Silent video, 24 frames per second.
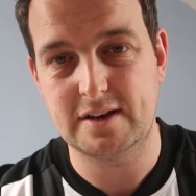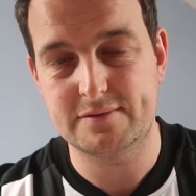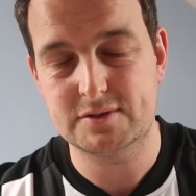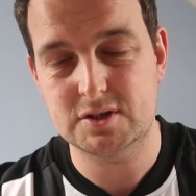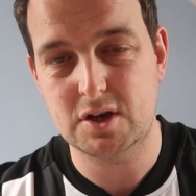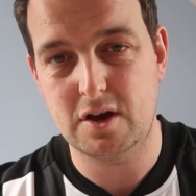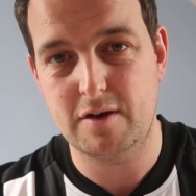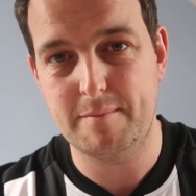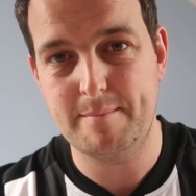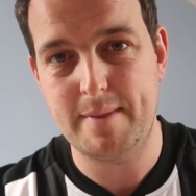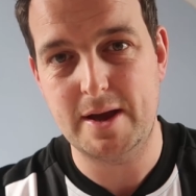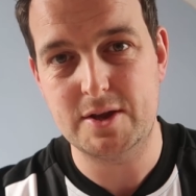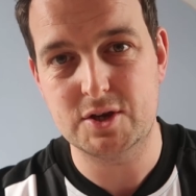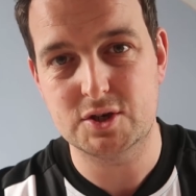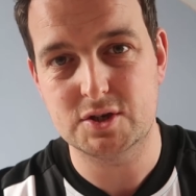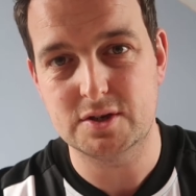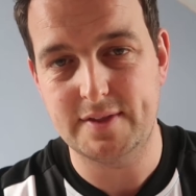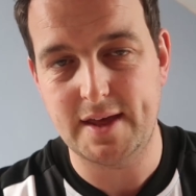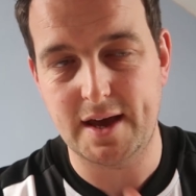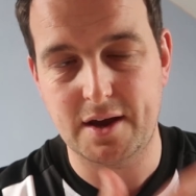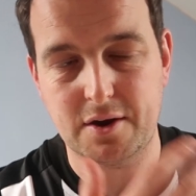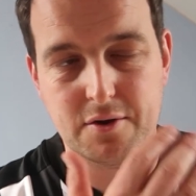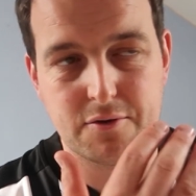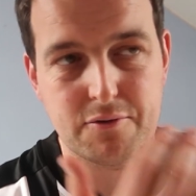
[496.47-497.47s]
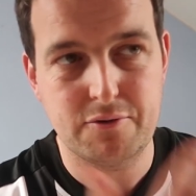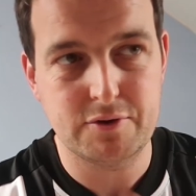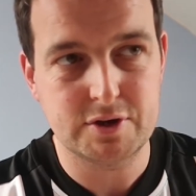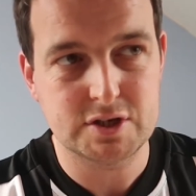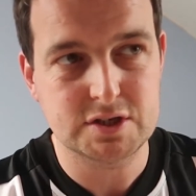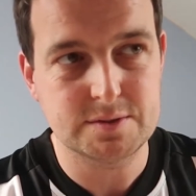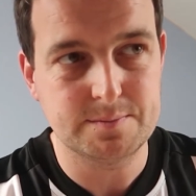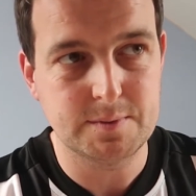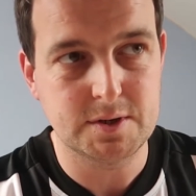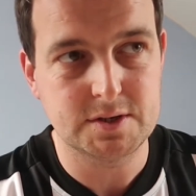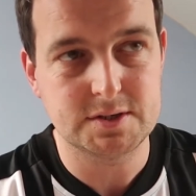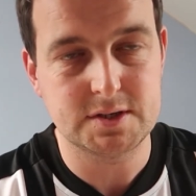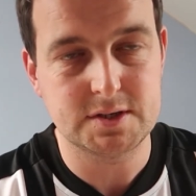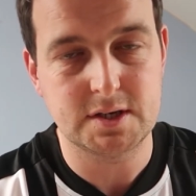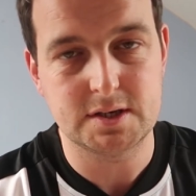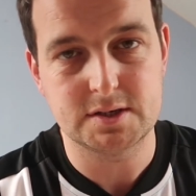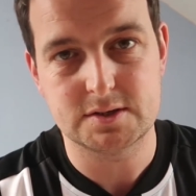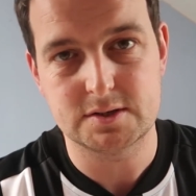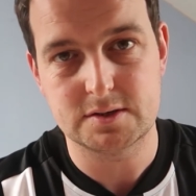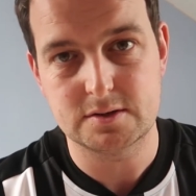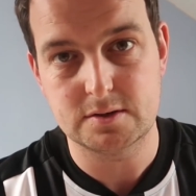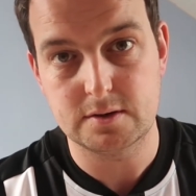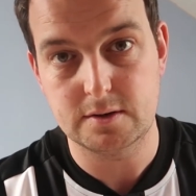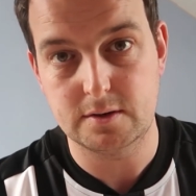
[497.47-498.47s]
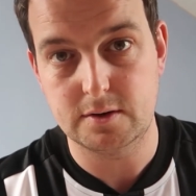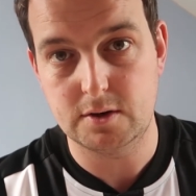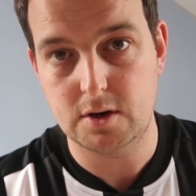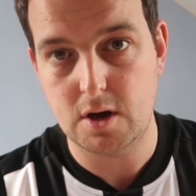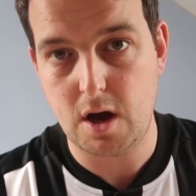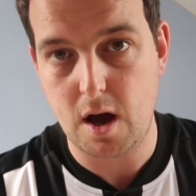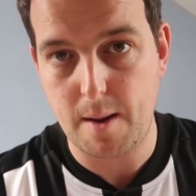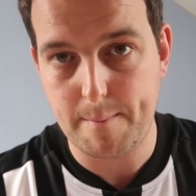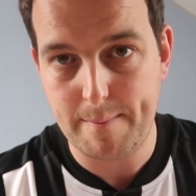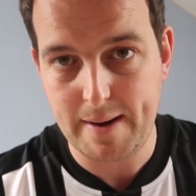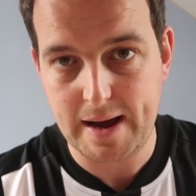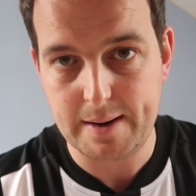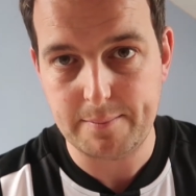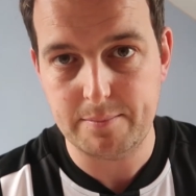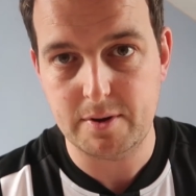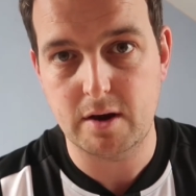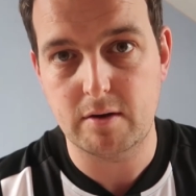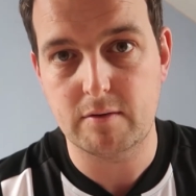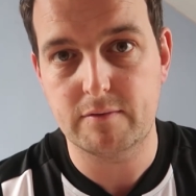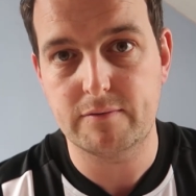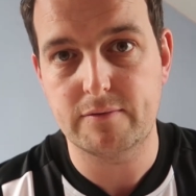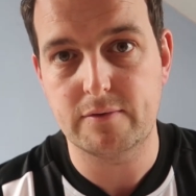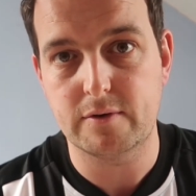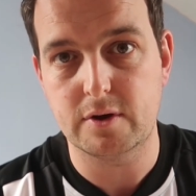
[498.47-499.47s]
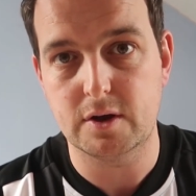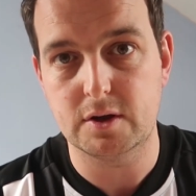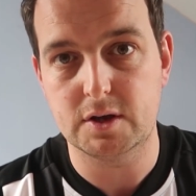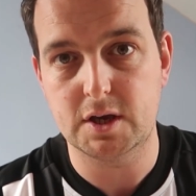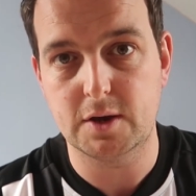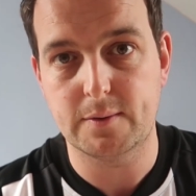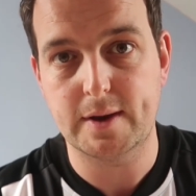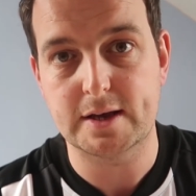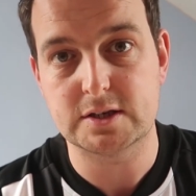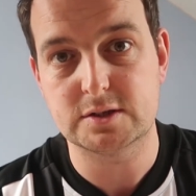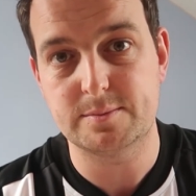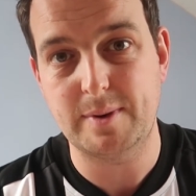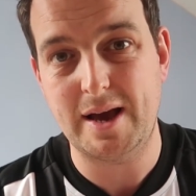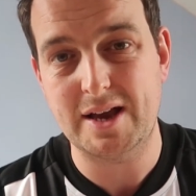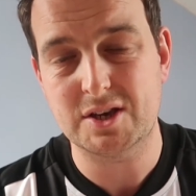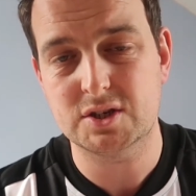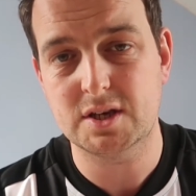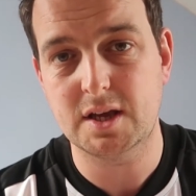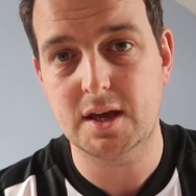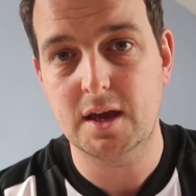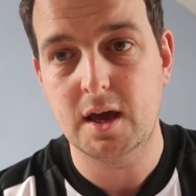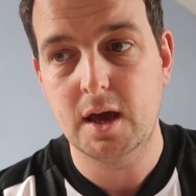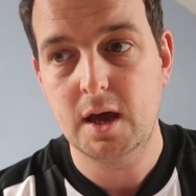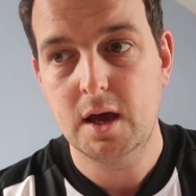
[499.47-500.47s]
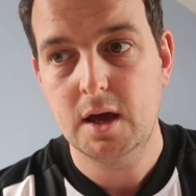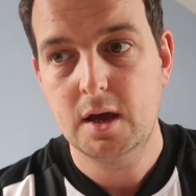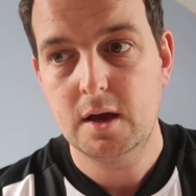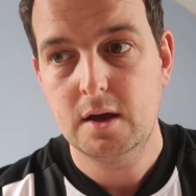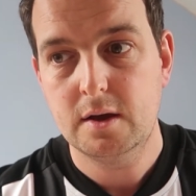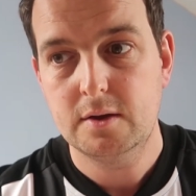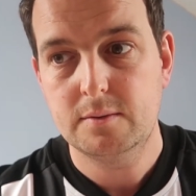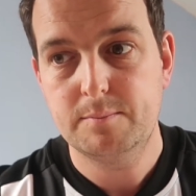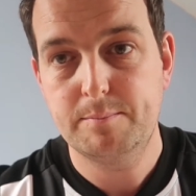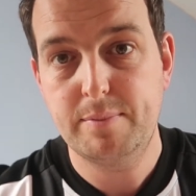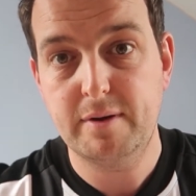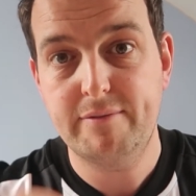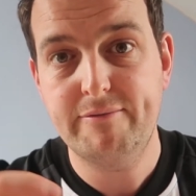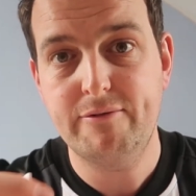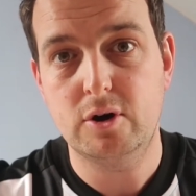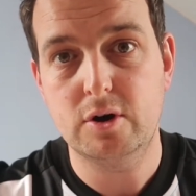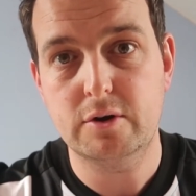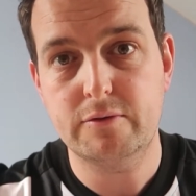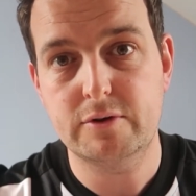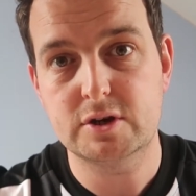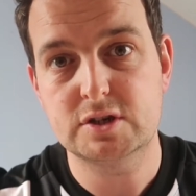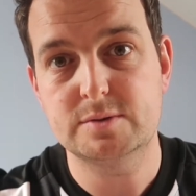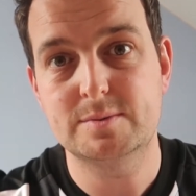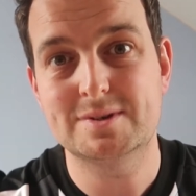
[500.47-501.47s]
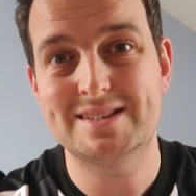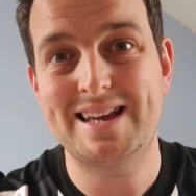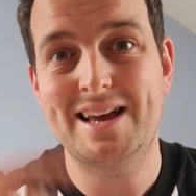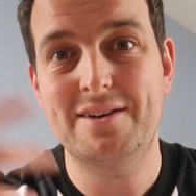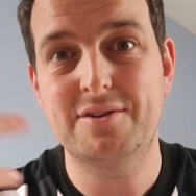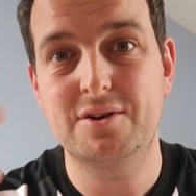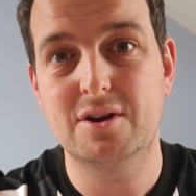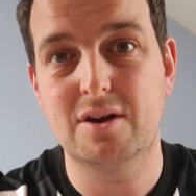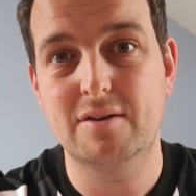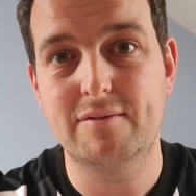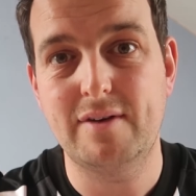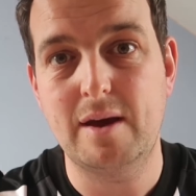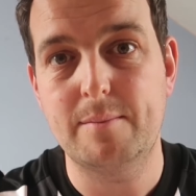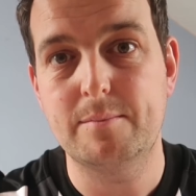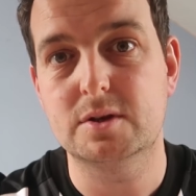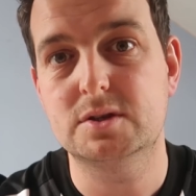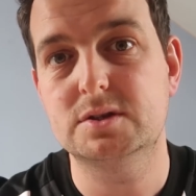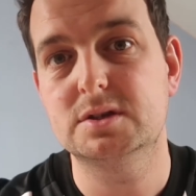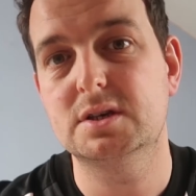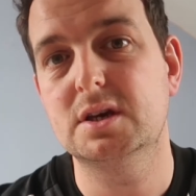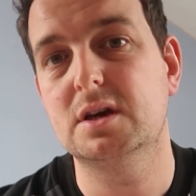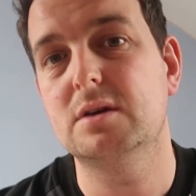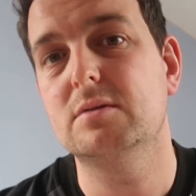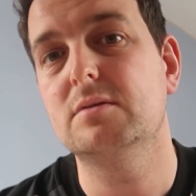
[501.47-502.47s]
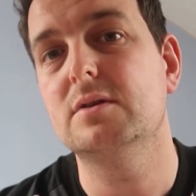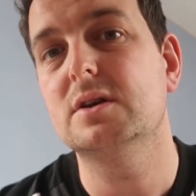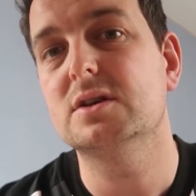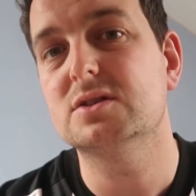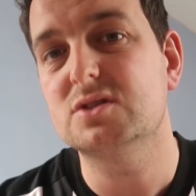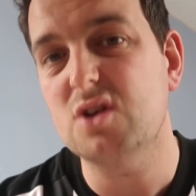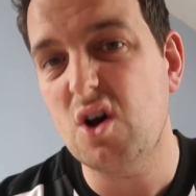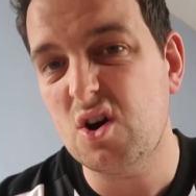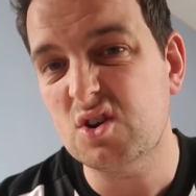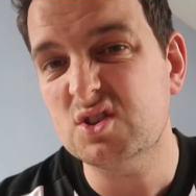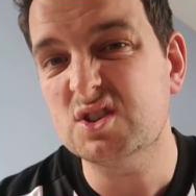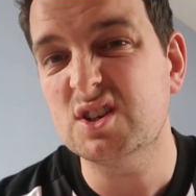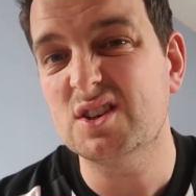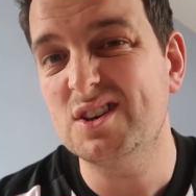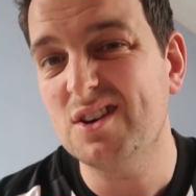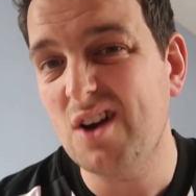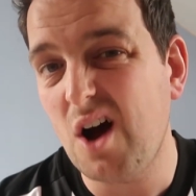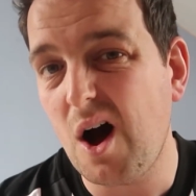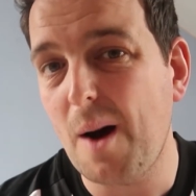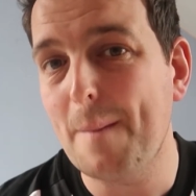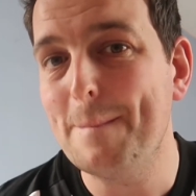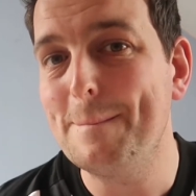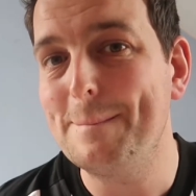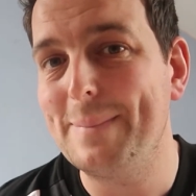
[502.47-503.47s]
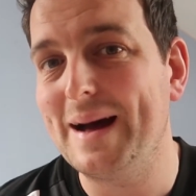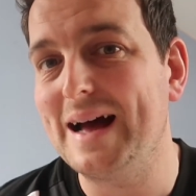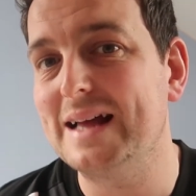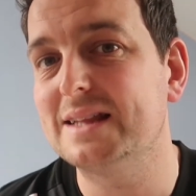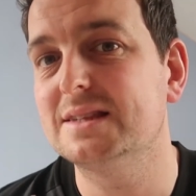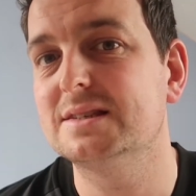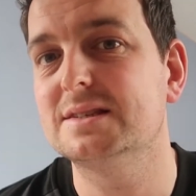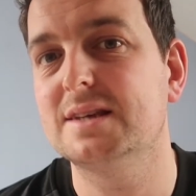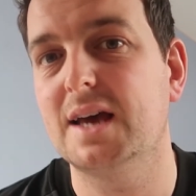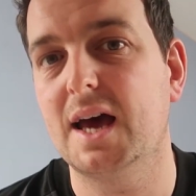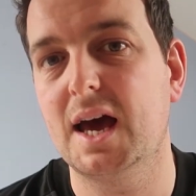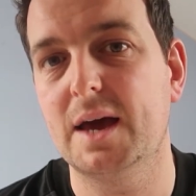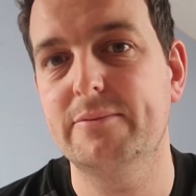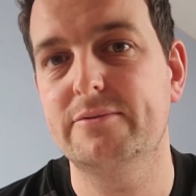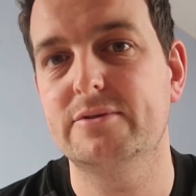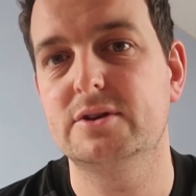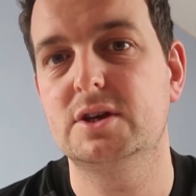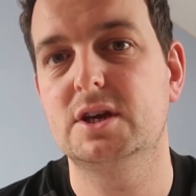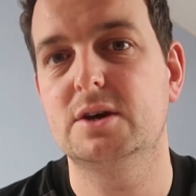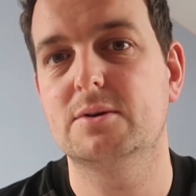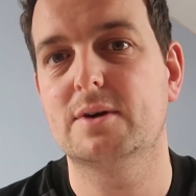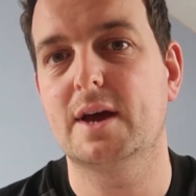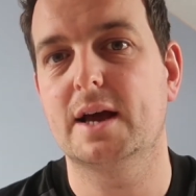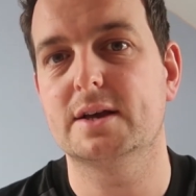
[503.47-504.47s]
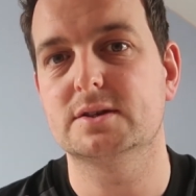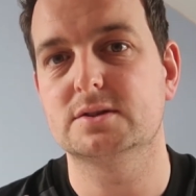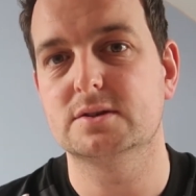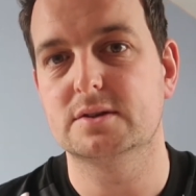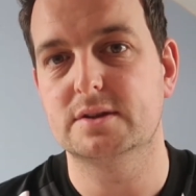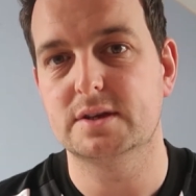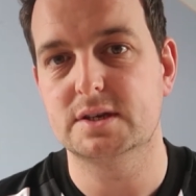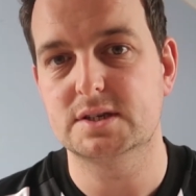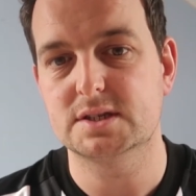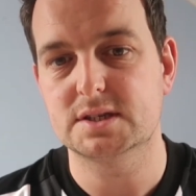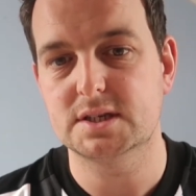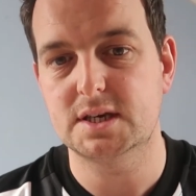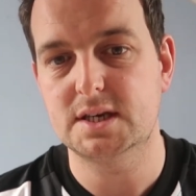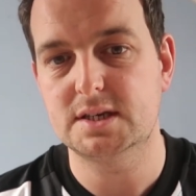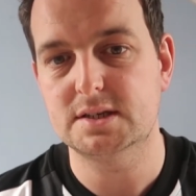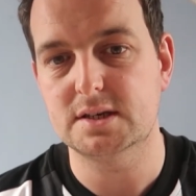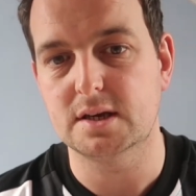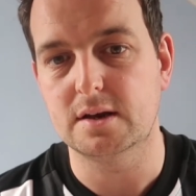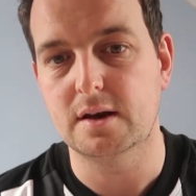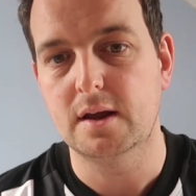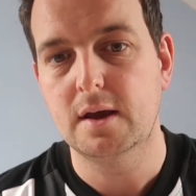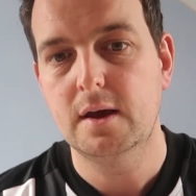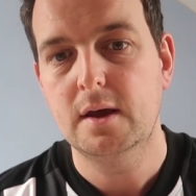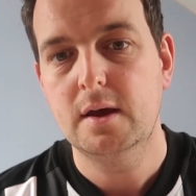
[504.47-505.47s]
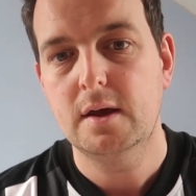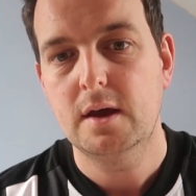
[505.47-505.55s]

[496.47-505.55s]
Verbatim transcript: I've sort of mentioned that Christmas is not a bad period for Newcastle, but actually before Christmas and November too, it's also not a bad time for Newcastle this season.